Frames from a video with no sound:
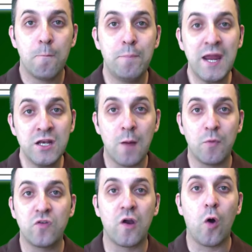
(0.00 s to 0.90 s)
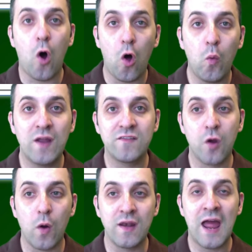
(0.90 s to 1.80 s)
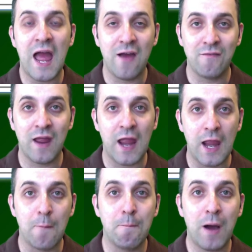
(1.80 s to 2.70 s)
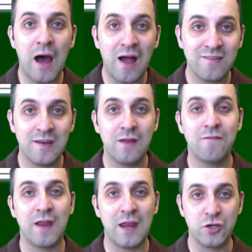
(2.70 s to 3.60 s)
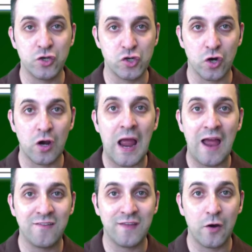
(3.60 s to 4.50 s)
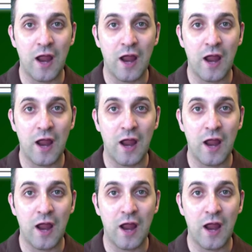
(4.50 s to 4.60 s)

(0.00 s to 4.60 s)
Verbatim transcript: Big numbers are always going to have a positive integer as their